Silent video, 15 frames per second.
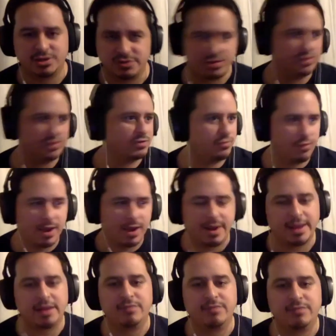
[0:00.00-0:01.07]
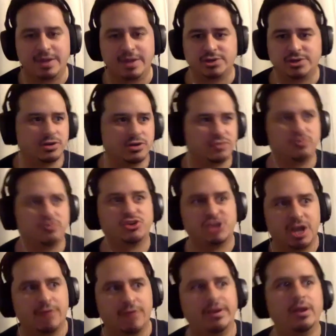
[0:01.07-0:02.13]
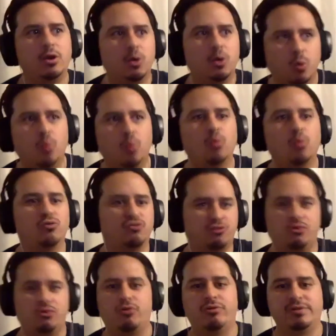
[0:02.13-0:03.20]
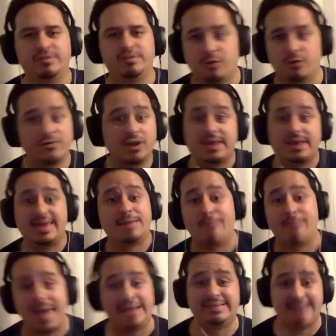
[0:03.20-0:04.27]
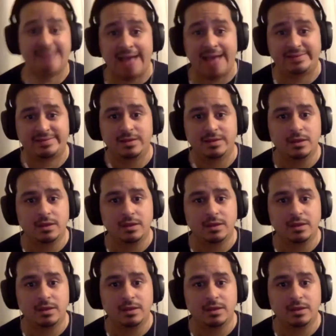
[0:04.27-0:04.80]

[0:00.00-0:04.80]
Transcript: It's just creating innovation because you're sharing cool stories. If we're ever going to kick manga's ass,